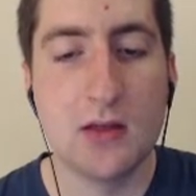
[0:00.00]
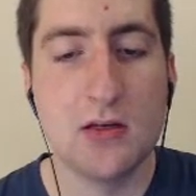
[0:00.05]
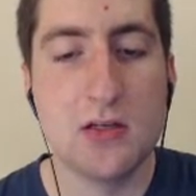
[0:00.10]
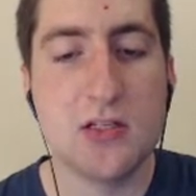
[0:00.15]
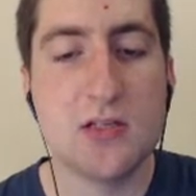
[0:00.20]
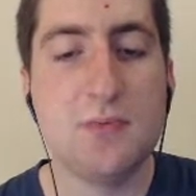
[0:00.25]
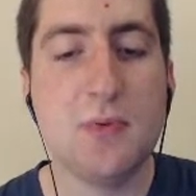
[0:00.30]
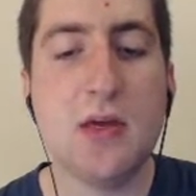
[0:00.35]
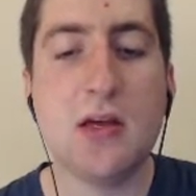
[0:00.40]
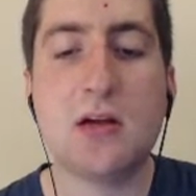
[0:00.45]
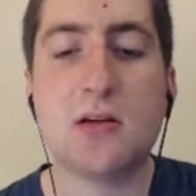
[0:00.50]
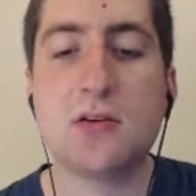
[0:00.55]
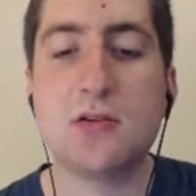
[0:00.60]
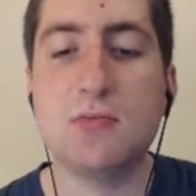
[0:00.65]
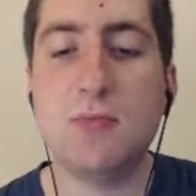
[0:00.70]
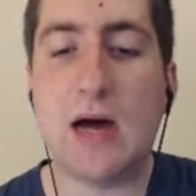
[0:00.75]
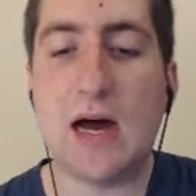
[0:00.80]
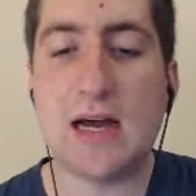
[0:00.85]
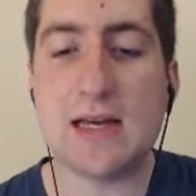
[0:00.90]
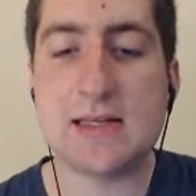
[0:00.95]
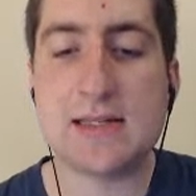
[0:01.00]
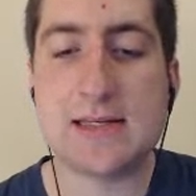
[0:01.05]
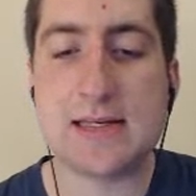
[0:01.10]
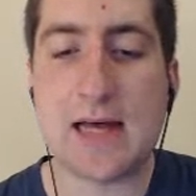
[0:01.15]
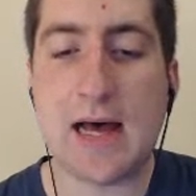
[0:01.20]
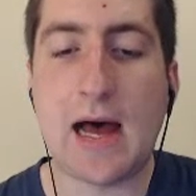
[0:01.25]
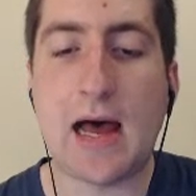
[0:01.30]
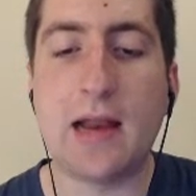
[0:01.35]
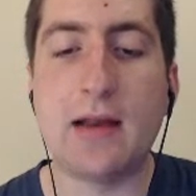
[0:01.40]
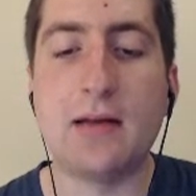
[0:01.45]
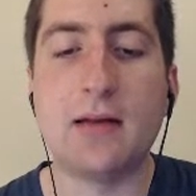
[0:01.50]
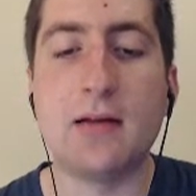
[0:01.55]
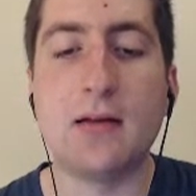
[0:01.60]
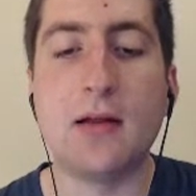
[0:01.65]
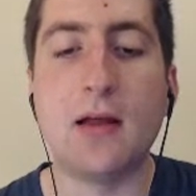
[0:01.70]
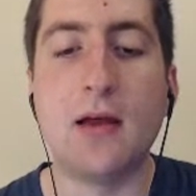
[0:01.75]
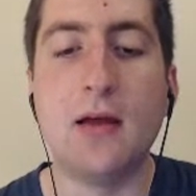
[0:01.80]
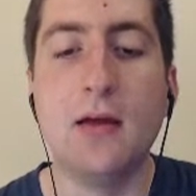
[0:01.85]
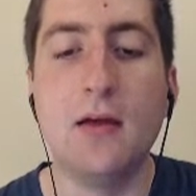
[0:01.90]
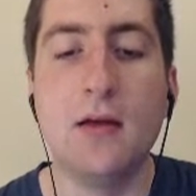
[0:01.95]
Speak to my
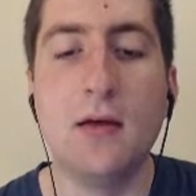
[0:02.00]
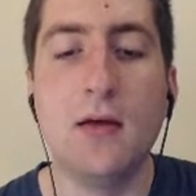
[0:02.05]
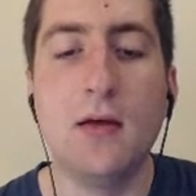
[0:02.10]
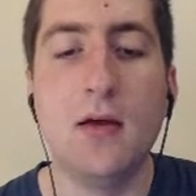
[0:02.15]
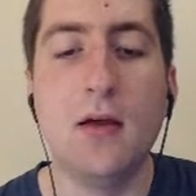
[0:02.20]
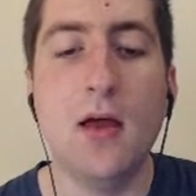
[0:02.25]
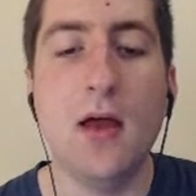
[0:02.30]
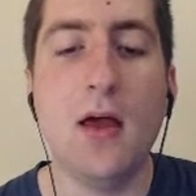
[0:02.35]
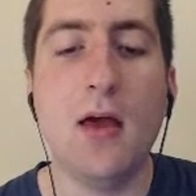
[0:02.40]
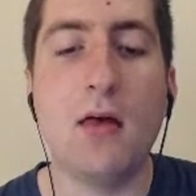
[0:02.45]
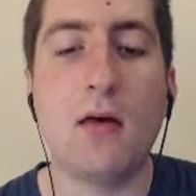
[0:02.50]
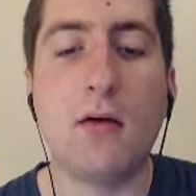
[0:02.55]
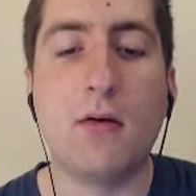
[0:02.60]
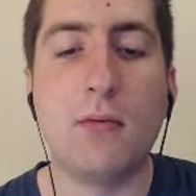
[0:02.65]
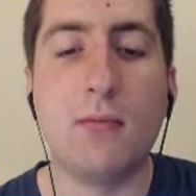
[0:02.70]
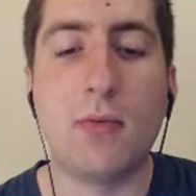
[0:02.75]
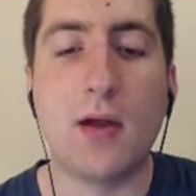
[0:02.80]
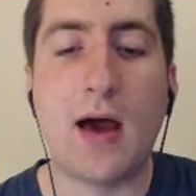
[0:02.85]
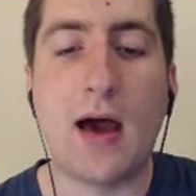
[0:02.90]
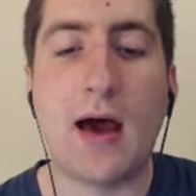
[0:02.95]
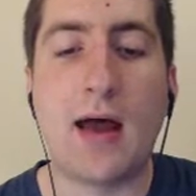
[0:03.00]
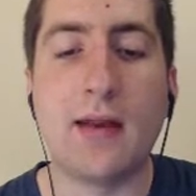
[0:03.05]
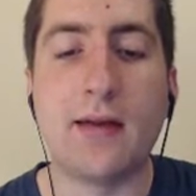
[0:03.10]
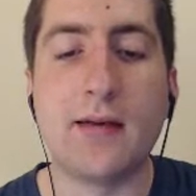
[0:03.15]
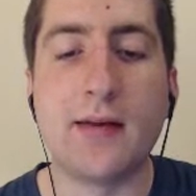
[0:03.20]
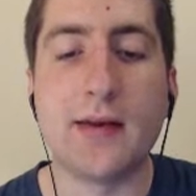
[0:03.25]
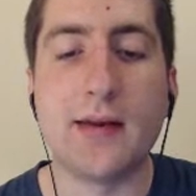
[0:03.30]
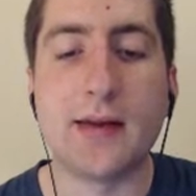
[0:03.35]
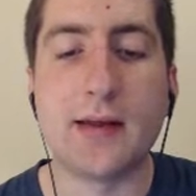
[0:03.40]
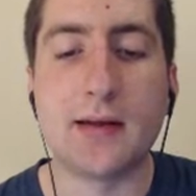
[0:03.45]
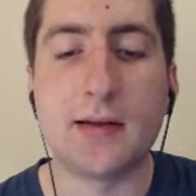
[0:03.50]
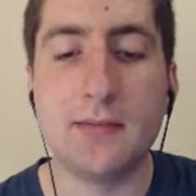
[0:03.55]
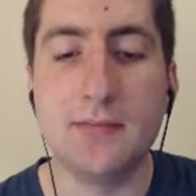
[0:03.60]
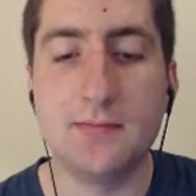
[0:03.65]
son, Herobrand.